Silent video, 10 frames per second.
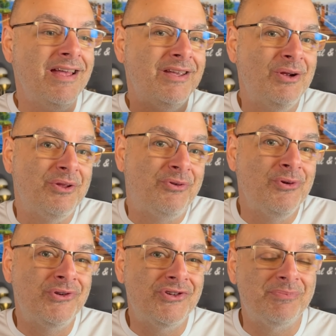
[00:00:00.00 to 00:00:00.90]
You know, the
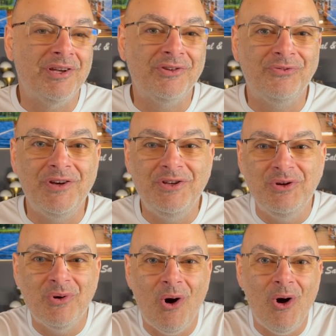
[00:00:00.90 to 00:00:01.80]
cruise ship does feed
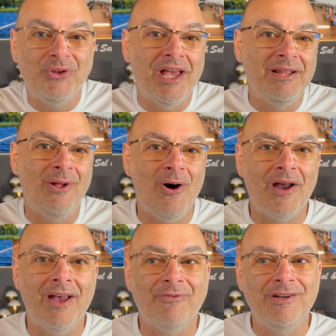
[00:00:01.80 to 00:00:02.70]
you all day
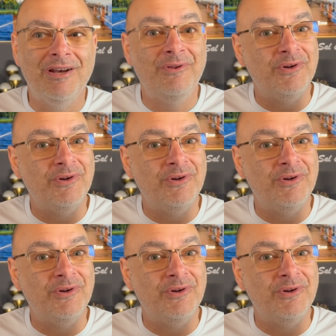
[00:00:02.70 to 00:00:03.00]
long, every day.